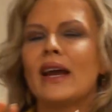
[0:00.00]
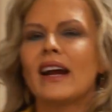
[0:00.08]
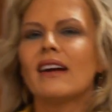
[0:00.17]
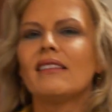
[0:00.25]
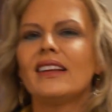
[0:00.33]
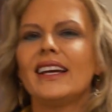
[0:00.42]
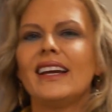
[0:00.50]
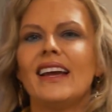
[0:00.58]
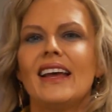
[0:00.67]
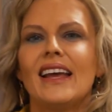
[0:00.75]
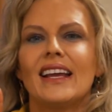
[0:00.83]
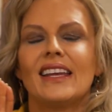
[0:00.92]
barely
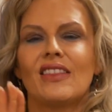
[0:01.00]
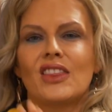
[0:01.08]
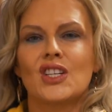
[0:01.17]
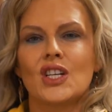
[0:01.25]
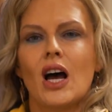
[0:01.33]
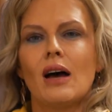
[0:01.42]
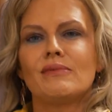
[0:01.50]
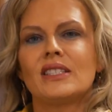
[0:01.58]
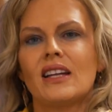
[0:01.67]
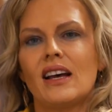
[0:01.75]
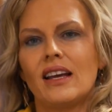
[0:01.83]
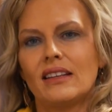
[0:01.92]
get the jobs
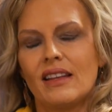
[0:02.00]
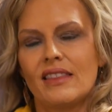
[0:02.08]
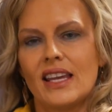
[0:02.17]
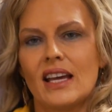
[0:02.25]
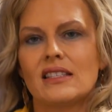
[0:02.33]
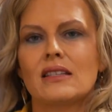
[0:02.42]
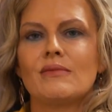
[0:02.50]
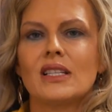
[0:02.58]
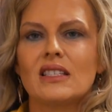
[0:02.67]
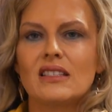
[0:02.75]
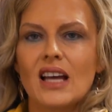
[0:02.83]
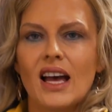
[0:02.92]
done, the
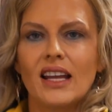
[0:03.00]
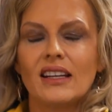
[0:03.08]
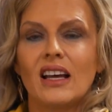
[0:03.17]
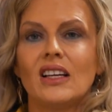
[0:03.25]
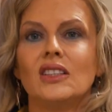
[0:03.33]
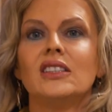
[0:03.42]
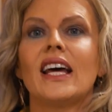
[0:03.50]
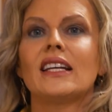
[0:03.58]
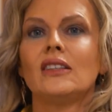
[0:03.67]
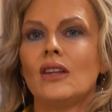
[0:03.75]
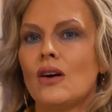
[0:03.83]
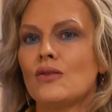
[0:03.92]
estimates done, let
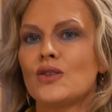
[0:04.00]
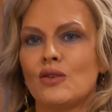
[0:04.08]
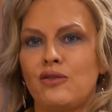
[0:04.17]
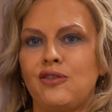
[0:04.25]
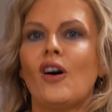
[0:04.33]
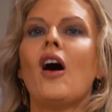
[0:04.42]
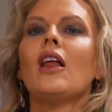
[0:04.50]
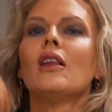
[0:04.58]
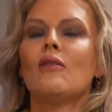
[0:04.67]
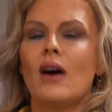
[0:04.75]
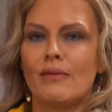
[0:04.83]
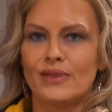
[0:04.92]
alone do
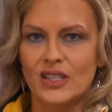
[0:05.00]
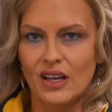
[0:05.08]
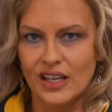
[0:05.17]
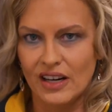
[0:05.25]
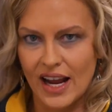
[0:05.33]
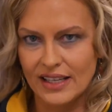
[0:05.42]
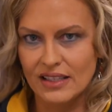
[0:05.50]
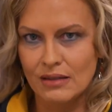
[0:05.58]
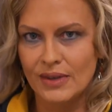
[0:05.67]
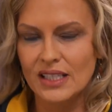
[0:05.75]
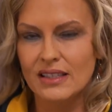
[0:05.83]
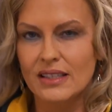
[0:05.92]
follow-ups on your
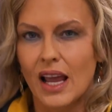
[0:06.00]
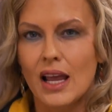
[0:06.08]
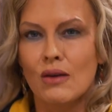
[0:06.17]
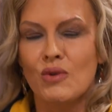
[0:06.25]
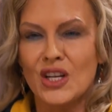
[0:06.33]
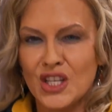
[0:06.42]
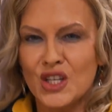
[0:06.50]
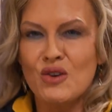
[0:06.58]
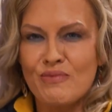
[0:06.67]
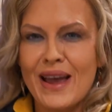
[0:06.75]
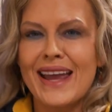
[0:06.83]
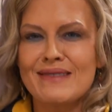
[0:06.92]
estimates, which
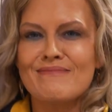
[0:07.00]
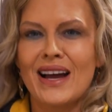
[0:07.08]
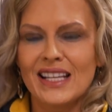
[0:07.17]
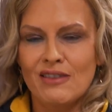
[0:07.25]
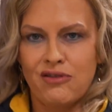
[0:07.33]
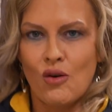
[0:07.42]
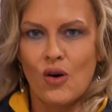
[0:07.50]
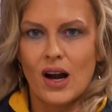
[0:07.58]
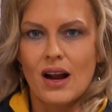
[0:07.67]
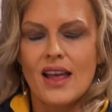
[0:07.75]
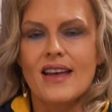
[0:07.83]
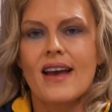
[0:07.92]
you paid money
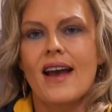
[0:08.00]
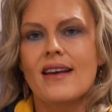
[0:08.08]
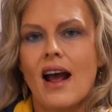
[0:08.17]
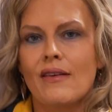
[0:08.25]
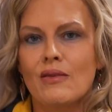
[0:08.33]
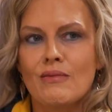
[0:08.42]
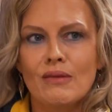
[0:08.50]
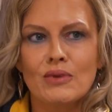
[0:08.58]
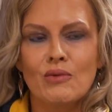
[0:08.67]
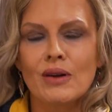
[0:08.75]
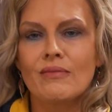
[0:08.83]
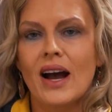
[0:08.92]
for. And I
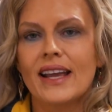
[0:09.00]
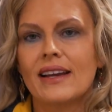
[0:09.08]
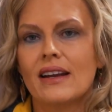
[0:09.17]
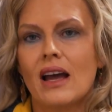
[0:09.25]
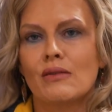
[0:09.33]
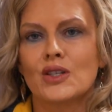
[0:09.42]
remember when Mike and I